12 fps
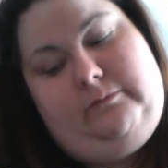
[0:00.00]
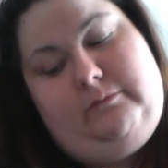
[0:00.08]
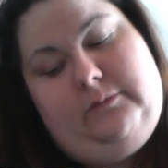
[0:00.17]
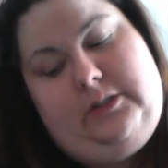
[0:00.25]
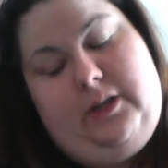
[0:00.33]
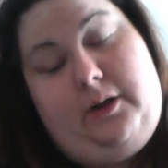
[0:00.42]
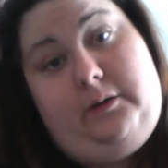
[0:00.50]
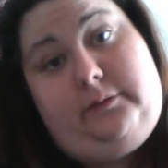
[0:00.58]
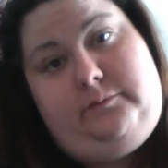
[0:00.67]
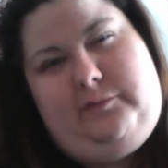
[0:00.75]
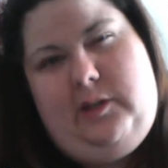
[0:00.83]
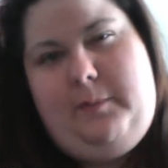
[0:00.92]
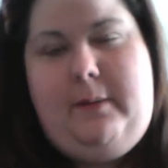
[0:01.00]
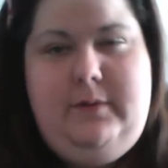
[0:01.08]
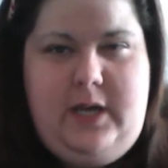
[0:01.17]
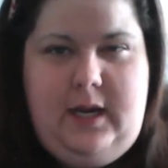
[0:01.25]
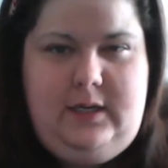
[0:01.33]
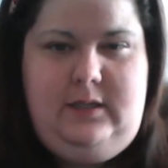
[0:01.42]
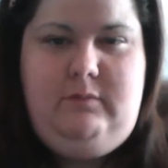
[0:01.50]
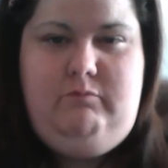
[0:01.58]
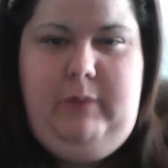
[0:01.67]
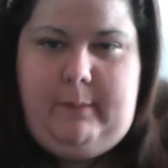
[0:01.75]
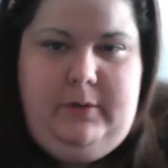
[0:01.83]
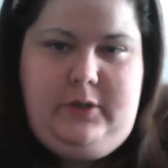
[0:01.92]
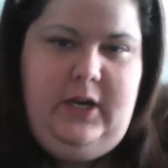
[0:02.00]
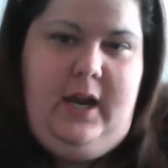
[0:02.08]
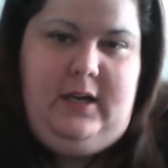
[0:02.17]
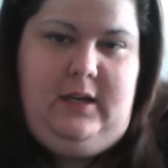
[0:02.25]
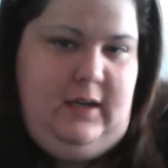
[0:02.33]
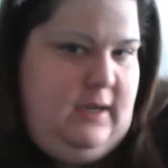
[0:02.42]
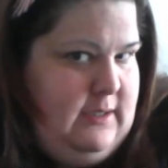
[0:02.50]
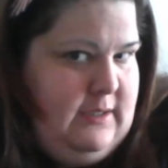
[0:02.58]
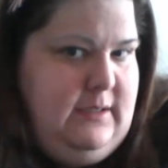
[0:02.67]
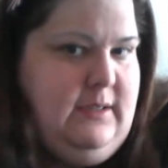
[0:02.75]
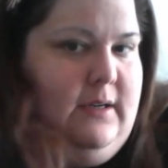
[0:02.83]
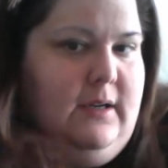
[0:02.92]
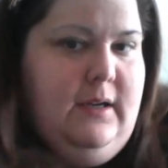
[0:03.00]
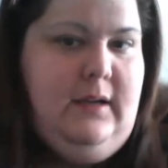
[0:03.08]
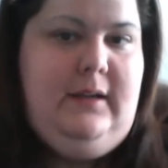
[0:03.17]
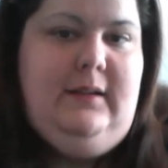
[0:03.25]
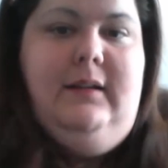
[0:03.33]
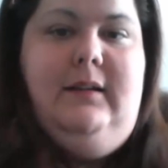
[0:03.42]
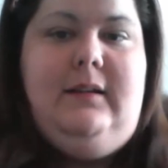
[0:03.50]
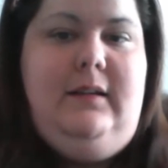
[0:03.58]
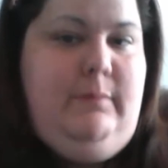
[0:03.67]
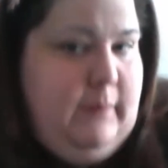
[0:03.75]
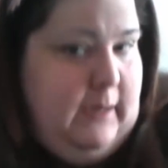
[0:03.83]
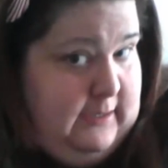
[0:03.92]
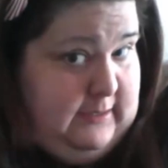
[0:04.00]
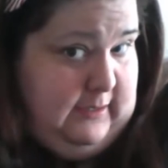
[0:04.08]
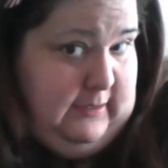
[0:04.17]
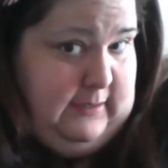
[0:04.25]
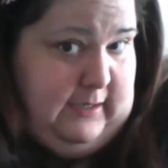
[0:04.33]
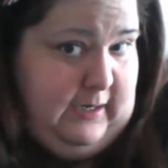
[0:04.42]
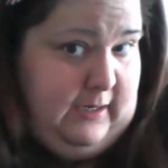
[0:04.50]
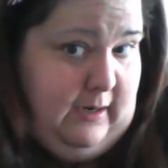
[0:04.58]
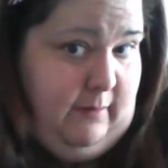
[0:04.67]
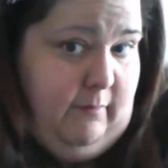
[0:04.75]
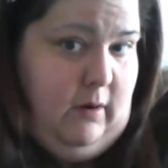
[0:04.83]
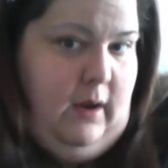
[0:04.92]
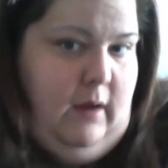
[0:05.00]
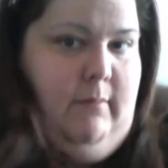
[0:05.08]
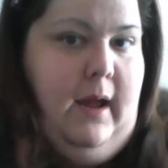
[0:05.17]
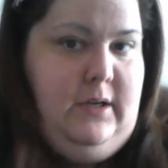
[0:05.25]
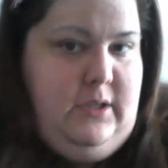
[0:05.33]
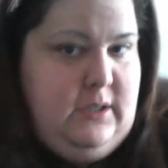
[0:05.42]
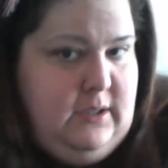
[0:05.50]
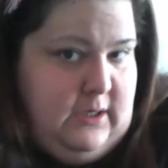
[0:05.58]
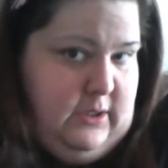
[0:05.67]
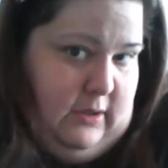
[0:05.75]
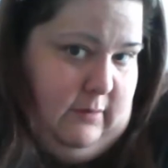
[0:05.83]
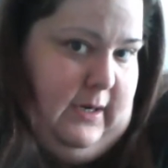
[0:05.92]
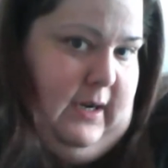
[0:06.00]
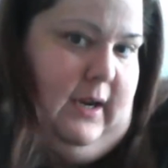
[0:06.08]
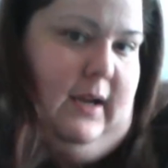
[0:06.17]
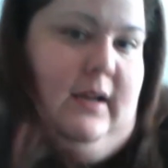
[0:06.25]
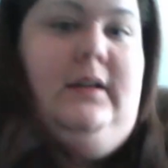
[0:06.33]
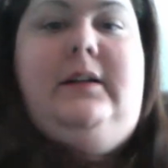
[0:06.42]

So the pepper jack isn't pepper jacky. It doesn't isn't spicy as I uh, imagined it should be.